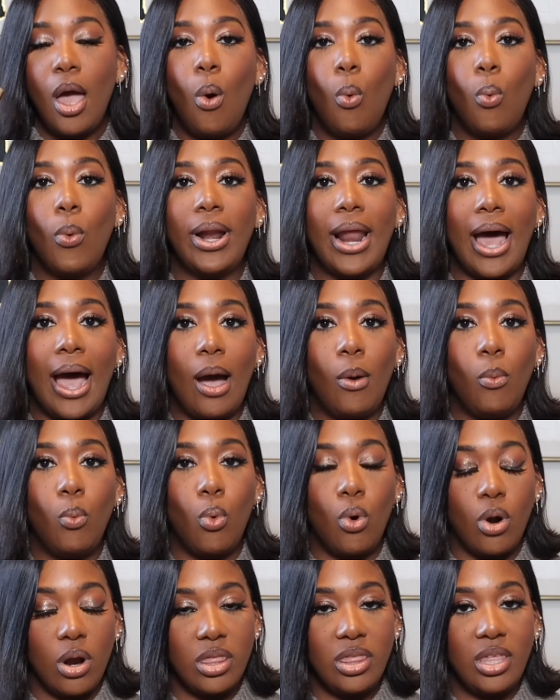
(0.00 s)
when I
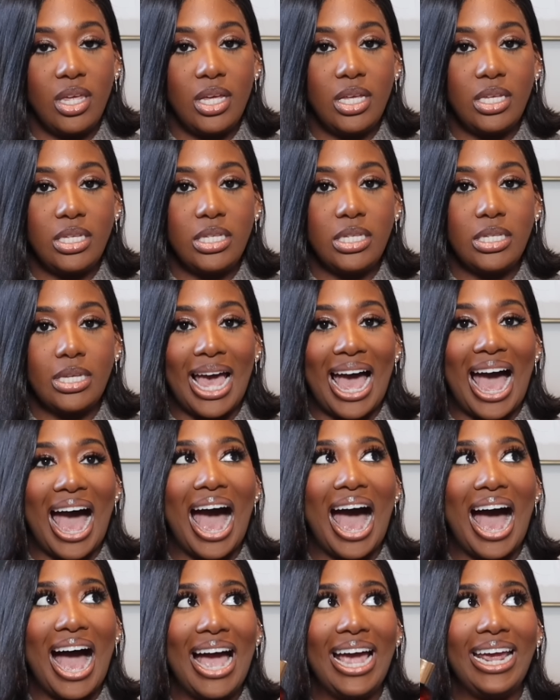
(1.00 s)
wore this,
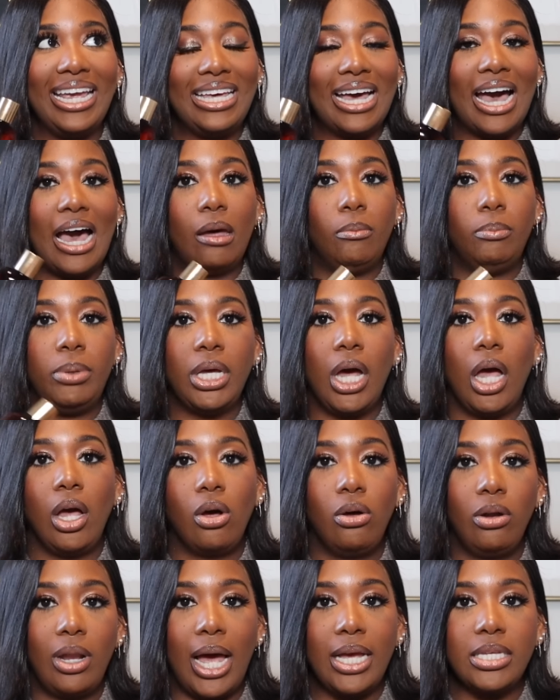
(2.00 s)
I got
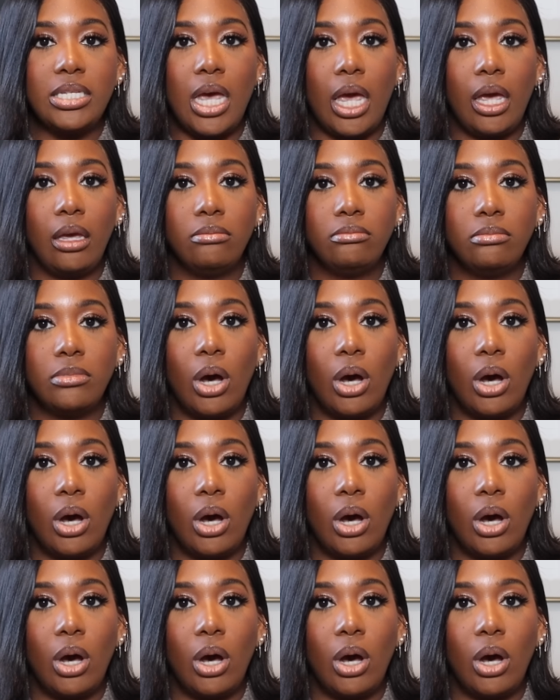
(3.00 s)
Bianco latte.